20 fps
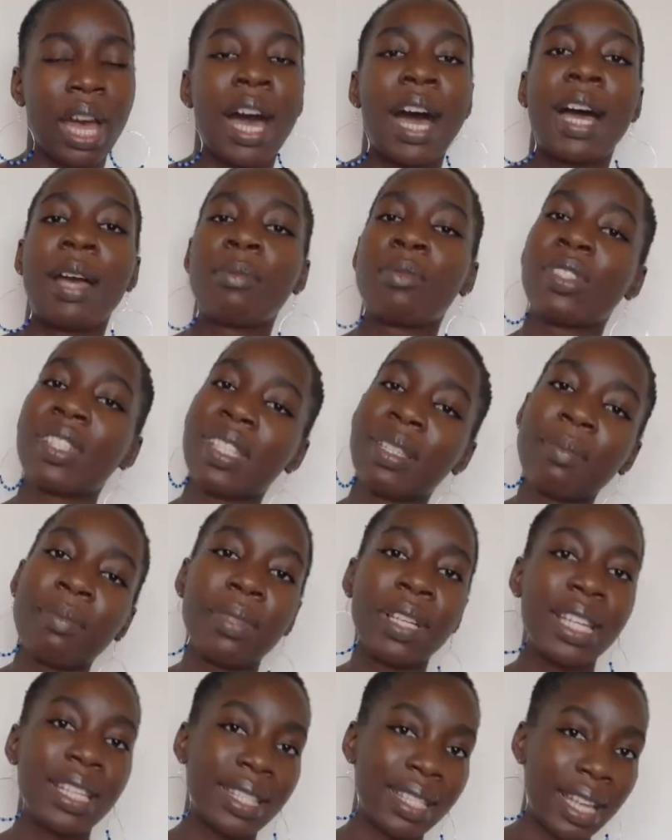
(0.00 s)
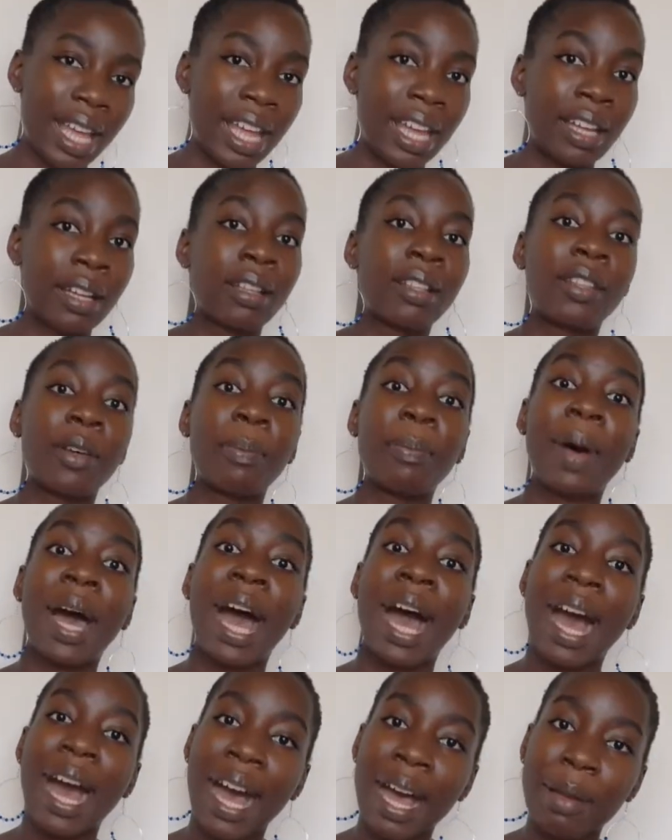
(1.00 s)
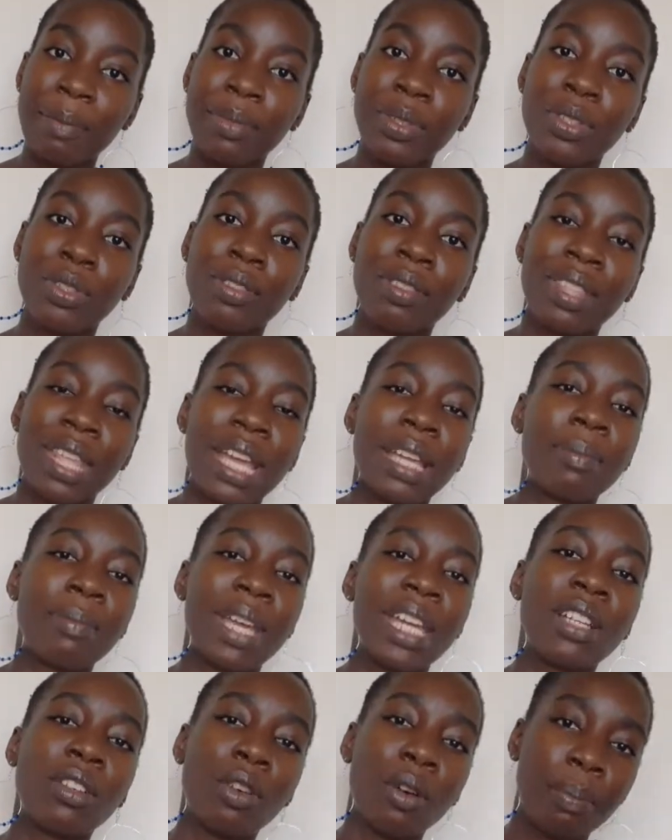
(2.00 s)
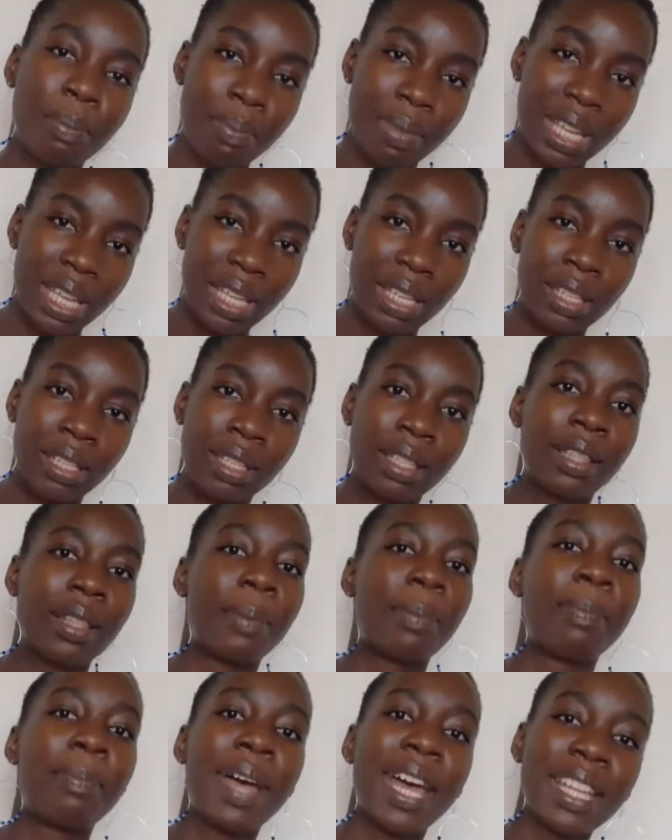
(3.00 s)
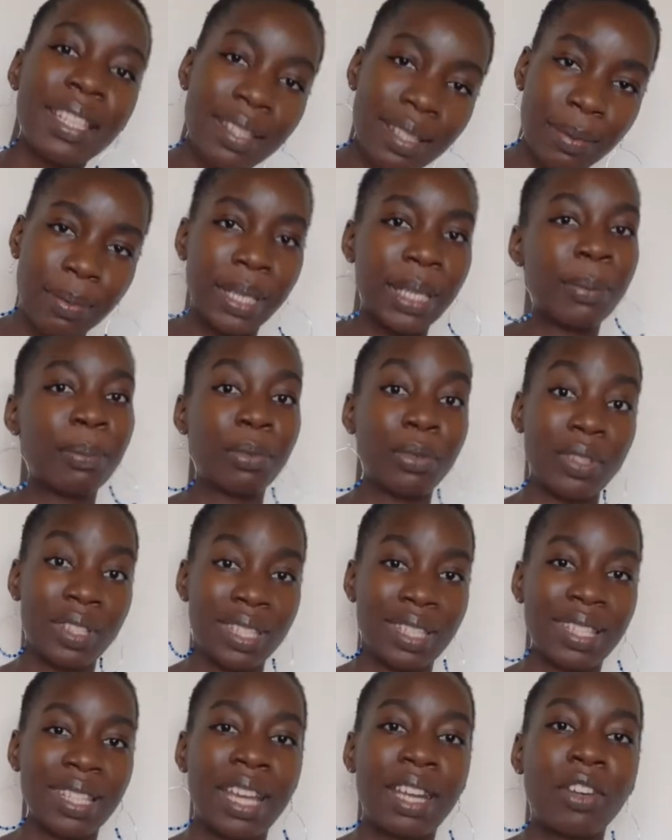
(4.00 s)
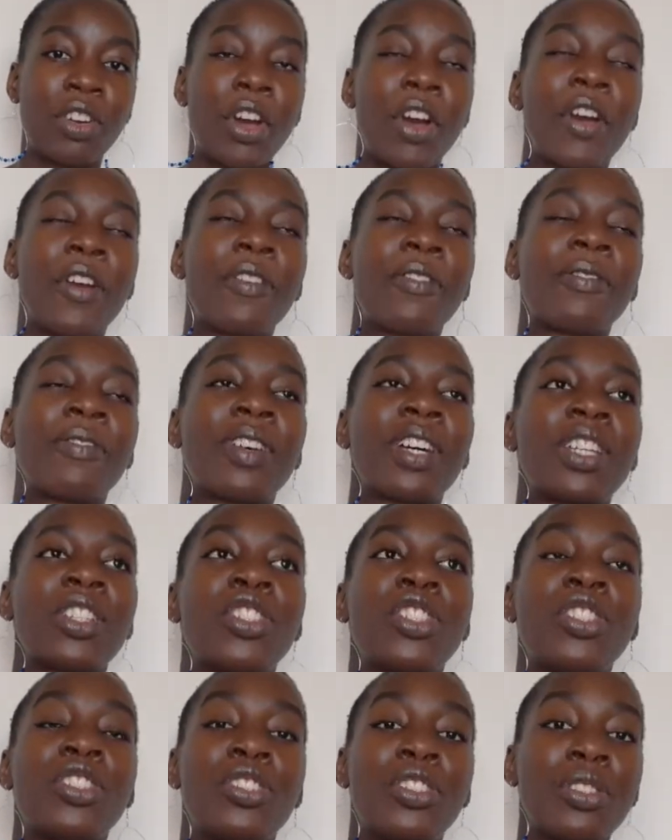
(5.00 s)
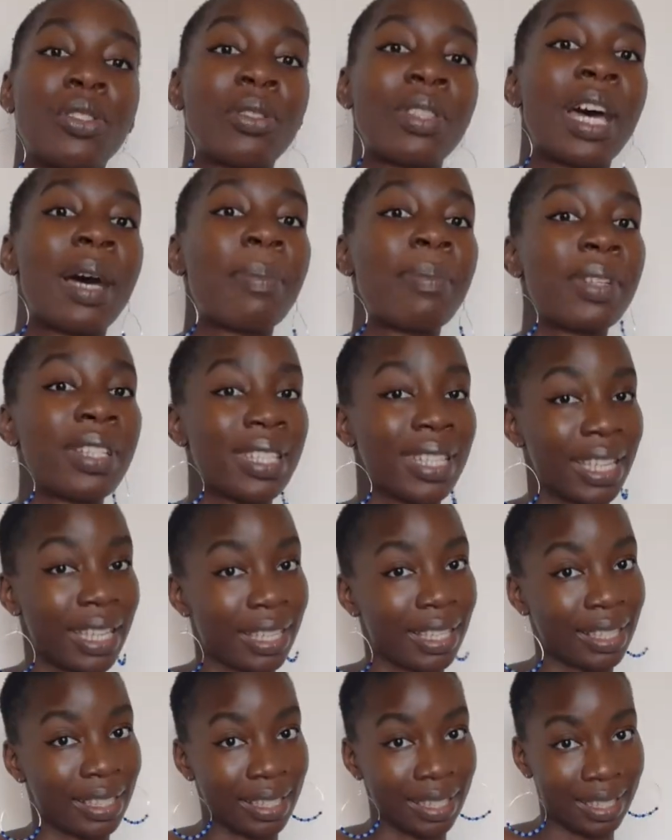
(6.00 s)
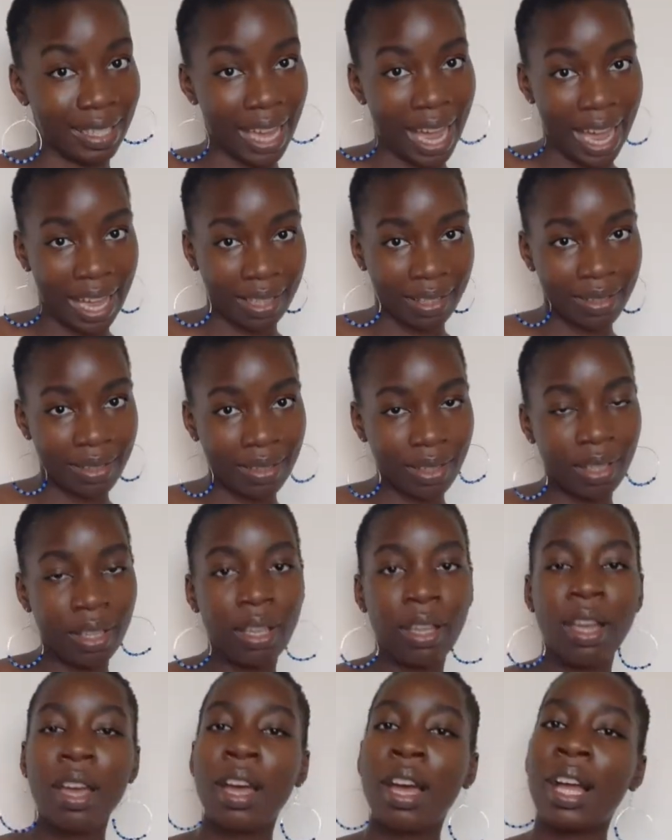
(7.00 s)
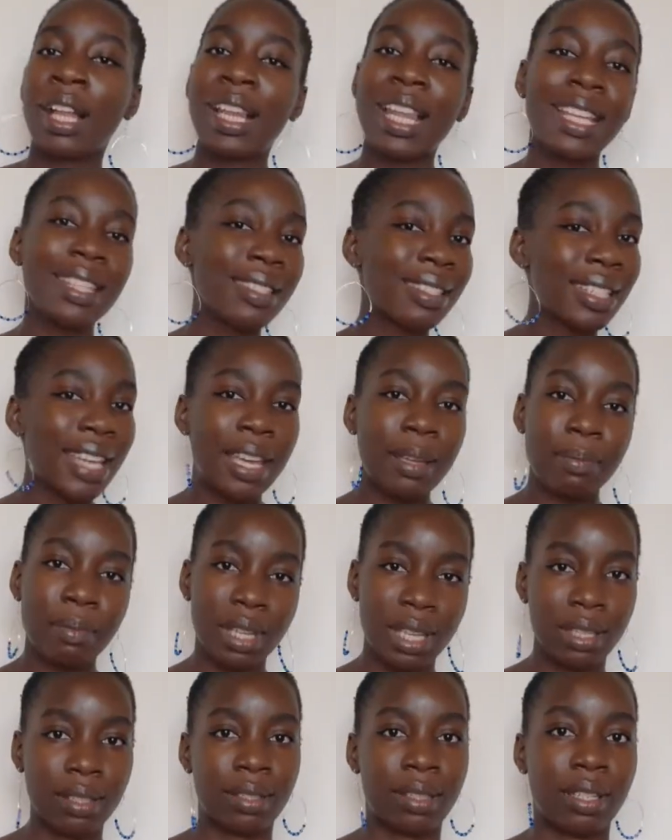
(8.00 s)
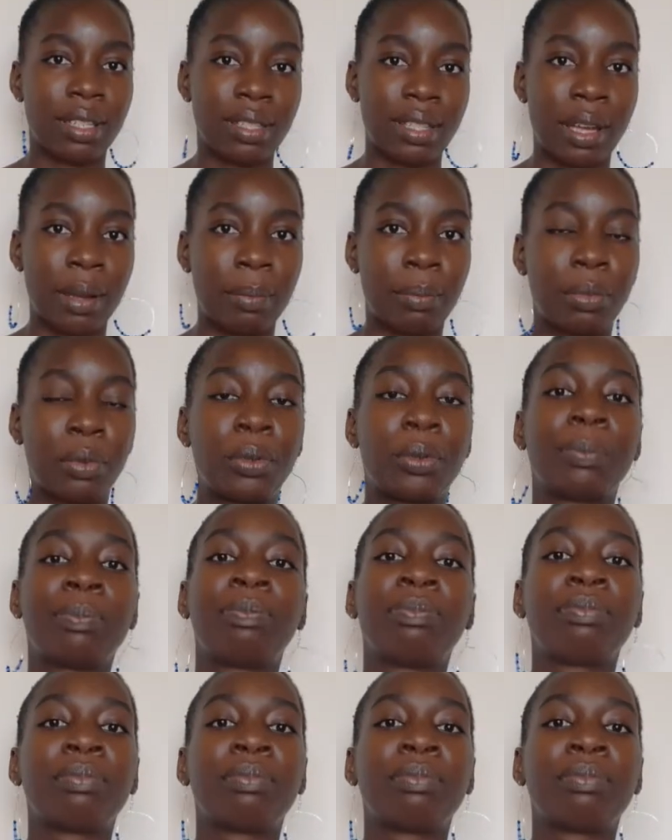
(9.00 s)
I'm simply saying that perhaps they may not be the best people to send over to do that particular task. Let's take me as an example.